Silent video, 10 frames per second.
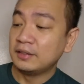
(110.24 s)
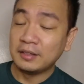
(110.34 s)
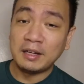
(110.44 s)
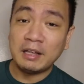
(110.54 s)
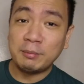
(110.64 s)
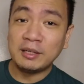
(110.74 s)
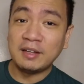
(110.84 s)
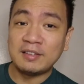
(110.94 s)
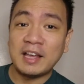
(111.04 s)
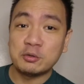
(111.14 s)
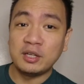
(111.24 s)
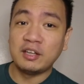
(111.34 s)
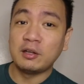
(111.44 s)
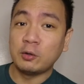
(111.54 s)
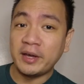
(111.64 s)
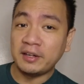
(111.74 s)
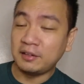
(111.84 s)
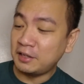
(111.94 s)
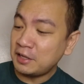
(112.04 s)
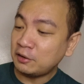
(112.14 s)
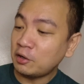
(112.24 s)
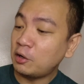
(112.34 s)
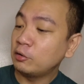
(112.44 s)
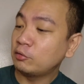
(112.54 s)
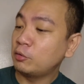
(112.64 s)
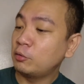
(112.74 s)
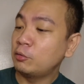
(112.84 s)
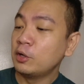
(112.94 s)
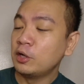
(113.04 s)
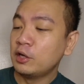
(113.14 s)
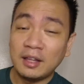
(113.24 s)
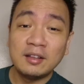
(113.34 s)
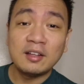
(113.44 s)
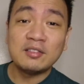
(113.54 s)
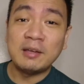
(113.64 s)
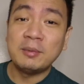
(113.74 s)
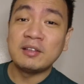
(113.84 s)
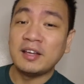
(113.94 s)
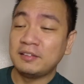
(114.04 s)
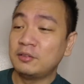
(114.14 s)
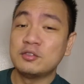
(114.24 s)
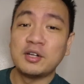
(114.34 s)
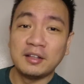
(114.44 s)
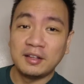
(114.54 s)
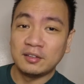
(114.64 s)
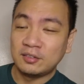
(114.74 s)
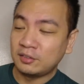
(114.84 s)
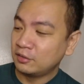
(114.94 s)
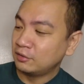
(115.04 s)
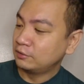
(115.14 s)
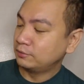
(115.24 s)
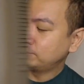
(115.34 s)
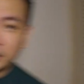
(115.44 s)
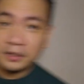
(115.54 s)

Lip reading: The label is actually quite neat also. And thus, I'm excited to try this. All